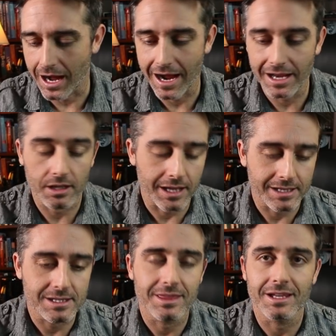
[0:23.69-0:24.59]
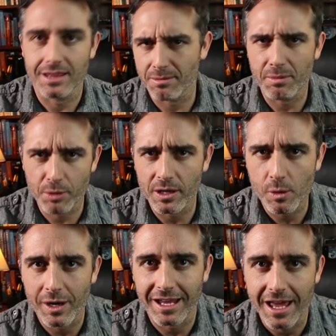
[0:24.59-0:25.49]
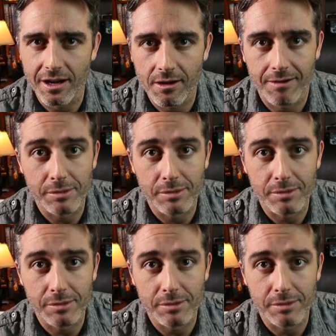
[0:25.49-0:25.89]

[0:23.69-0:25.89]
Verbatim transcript: I like to think that I'm a pretty quick editor.